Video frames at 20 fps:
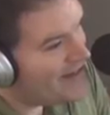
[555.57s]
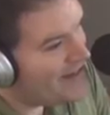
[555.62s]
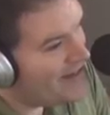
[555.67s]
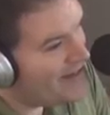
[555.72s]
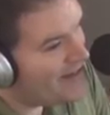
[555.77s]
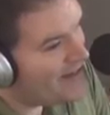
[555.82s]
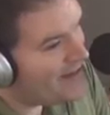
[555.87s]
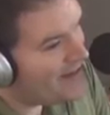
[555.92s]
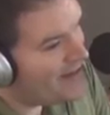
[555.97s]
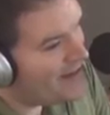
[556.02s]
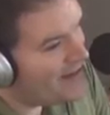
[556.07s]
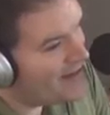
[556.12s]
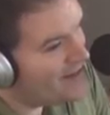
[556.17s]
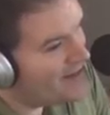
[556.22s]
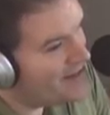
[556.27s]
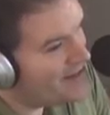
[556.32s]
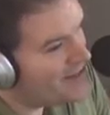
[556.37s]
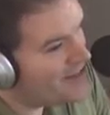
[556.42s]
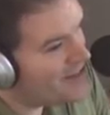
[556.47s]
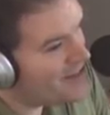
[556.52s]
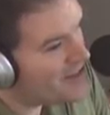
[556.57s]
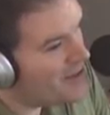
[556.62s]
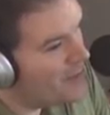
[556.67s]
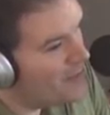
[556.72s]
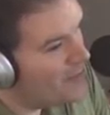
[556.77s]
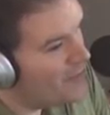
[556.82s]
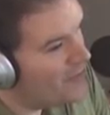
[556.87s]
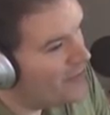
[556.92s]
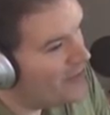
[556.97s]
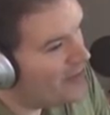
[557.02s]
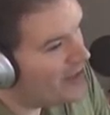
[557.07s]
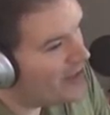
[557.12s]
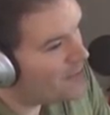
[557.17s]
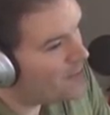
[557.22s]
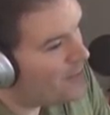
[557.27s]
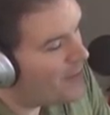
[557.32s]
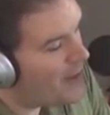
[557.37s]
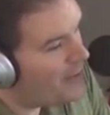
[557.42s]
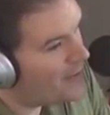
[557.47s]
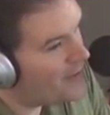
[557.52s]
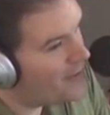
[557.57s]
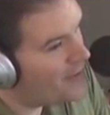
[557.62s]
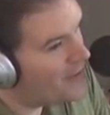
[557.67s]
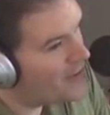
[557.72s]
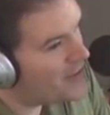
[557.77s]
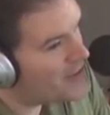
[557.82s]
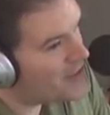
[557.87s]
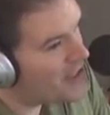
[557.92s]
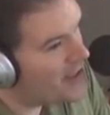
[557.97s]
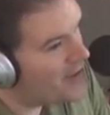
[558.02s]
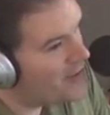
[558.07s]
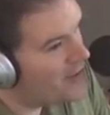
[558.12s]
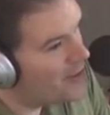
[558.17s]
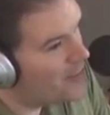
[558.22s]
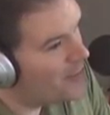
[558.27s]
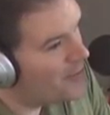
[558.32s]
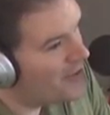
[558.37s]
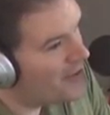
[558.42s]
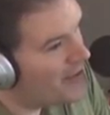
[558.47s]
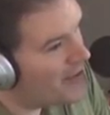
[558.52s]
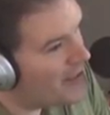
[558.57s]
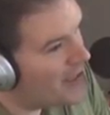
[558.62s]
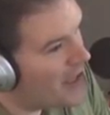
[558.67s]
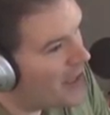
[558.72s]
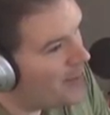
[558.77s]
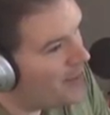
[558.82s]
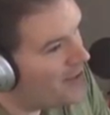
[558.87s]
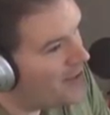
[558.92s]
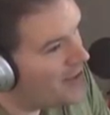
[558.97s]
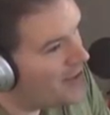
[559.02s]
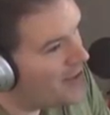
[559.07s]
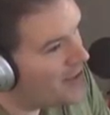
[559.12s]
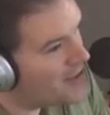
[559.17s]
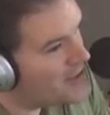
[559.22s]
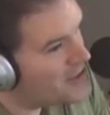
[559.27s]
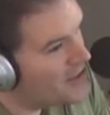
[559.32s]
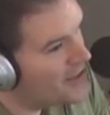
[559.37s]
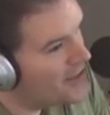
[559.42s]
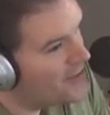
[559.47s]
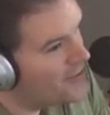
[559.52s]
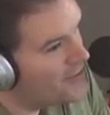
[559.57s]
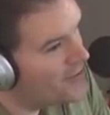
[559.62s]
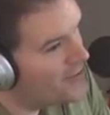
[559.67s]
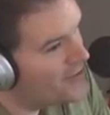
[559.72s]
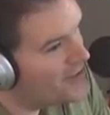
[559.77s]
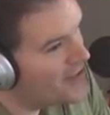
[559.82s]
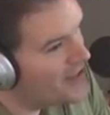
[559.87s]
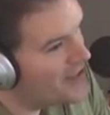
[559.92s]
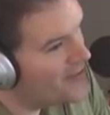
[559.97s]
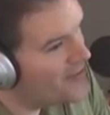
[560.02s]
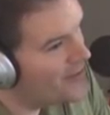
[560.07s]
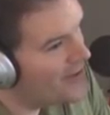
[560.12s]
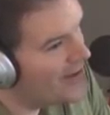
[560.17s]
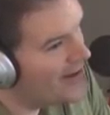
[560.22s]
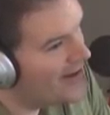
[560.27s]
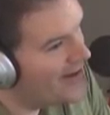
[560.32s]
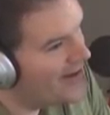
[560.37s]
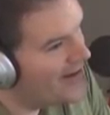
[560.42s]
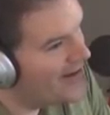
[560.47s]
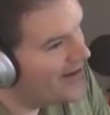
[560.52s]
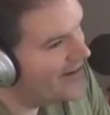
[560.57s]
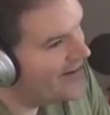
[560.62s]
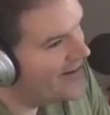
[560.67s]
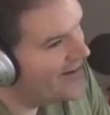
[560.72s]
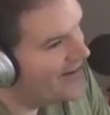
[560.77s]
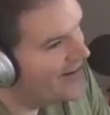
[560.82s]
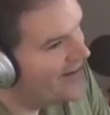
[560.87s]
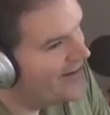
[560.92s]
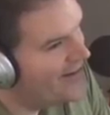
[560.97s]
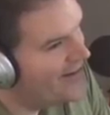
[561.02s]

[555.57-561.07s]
It is a movie that's probably going to sound a little bit like an Abbott and Costello routine when I